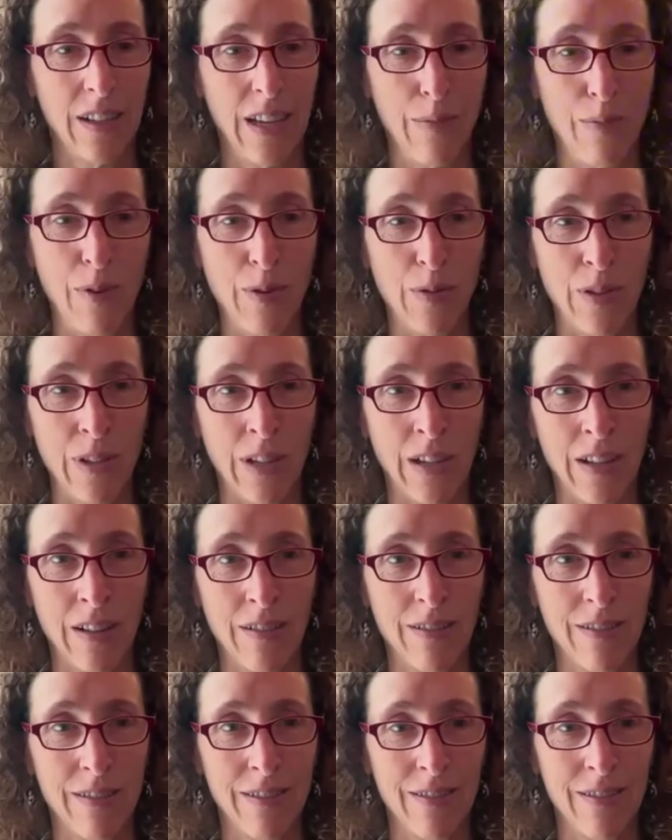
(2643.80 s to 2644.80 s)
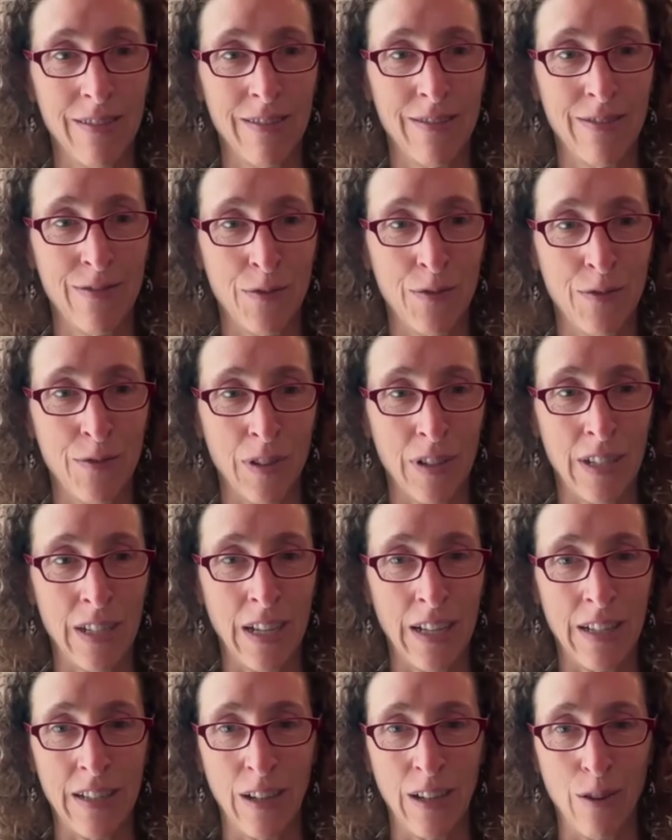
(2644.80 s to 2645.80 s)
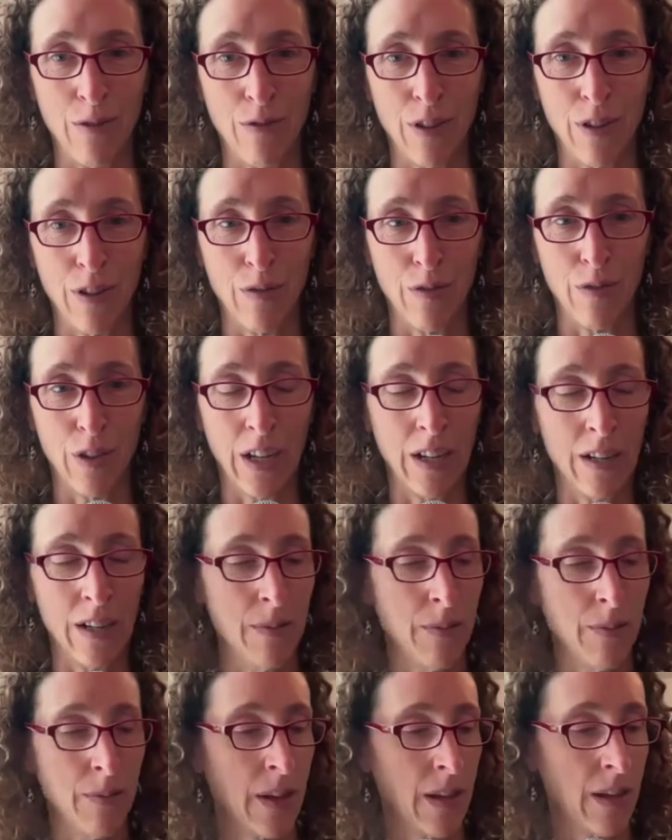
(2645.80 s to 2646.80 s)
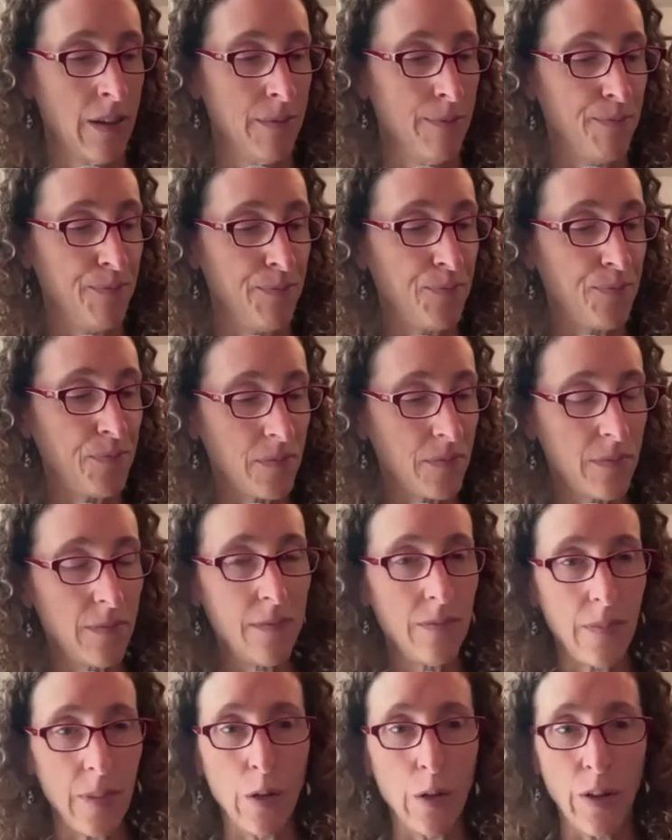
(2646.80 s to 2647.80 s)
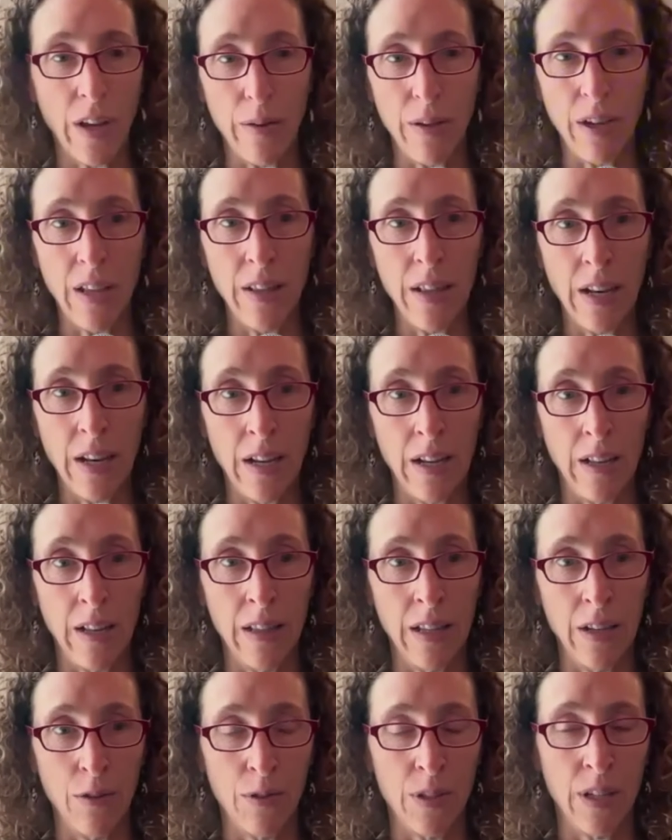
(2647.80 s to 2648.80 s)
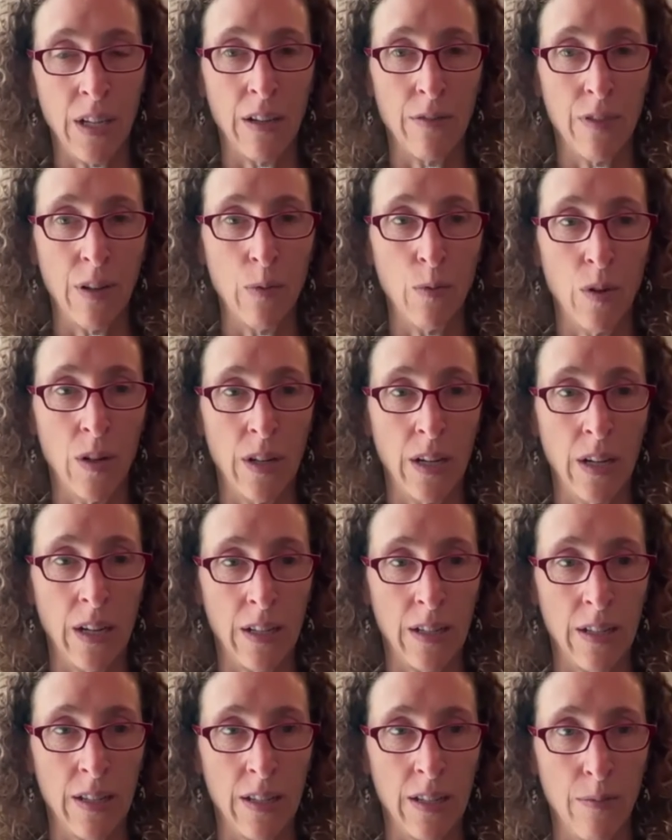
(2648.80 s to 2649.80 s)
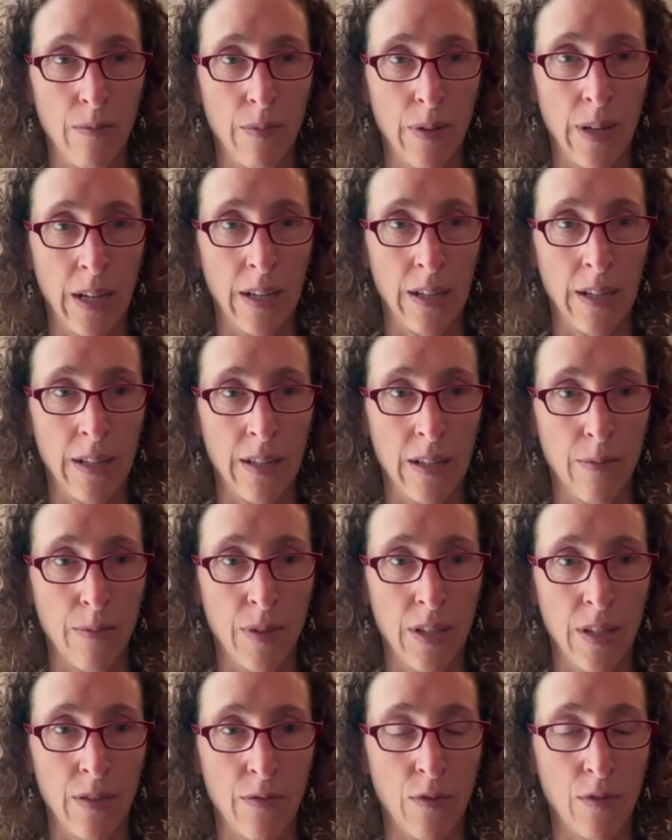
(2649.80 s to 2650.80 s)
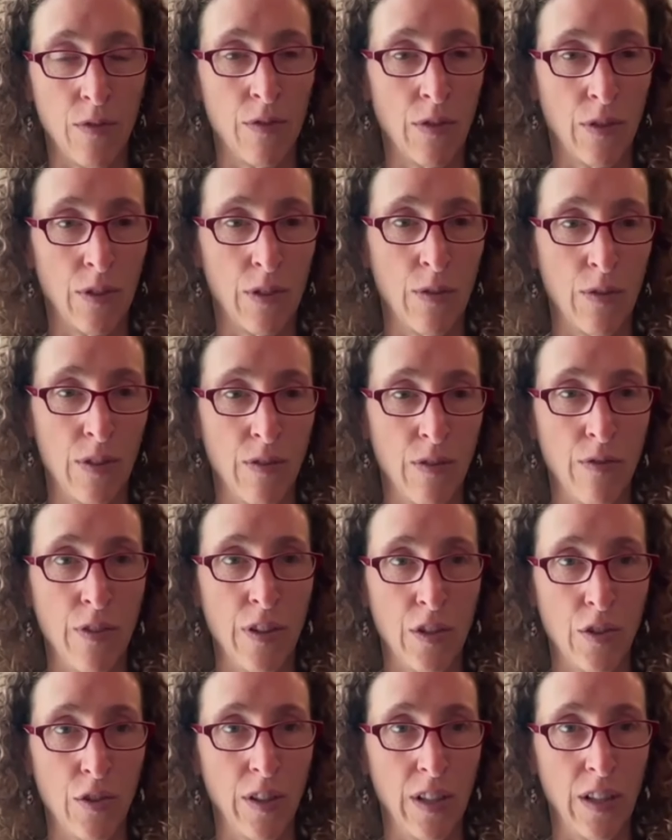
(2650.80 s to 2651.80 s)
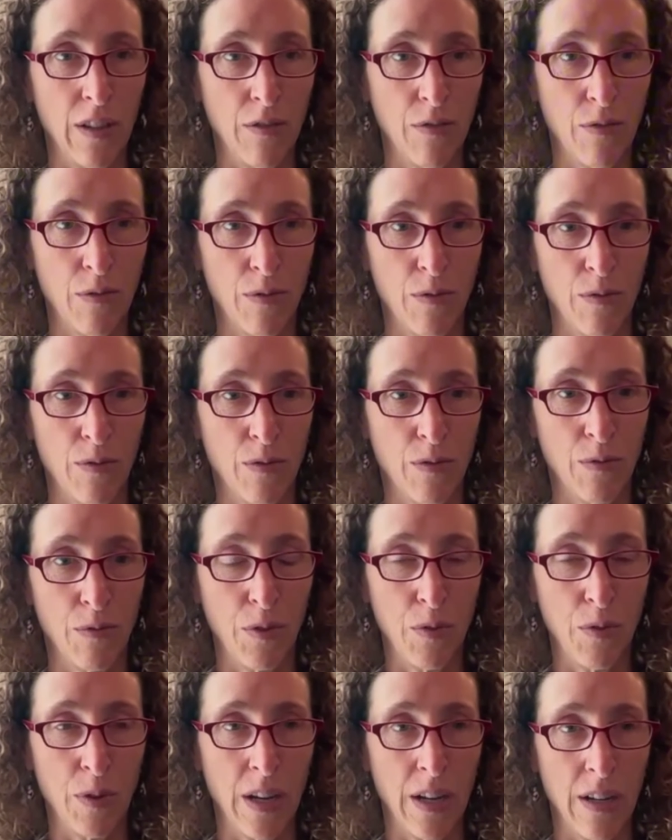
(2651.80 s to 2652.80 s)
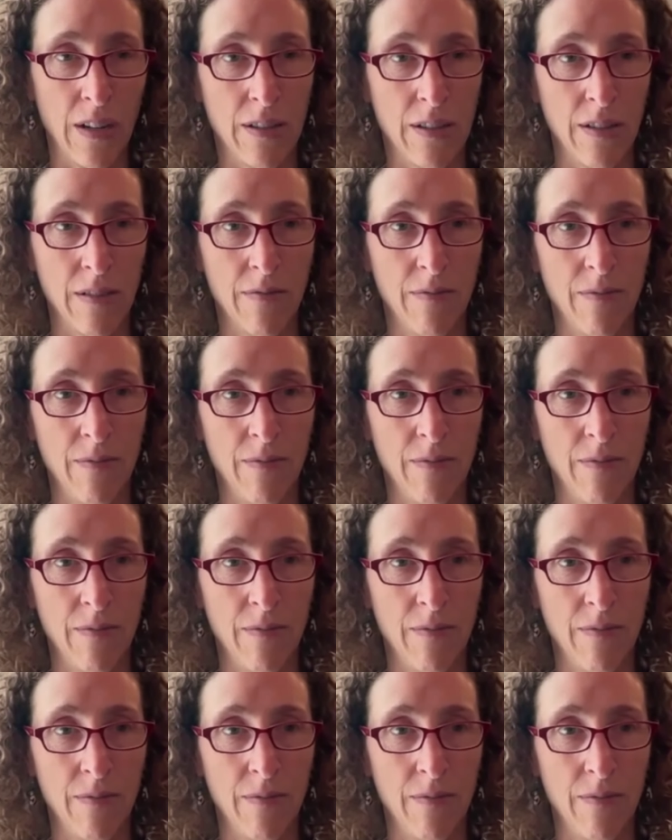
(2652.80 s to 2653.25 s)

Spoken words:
keep using it for testing over and over again. Okay, and then you're saying if I want, I can sub this for fructose officially through you guys.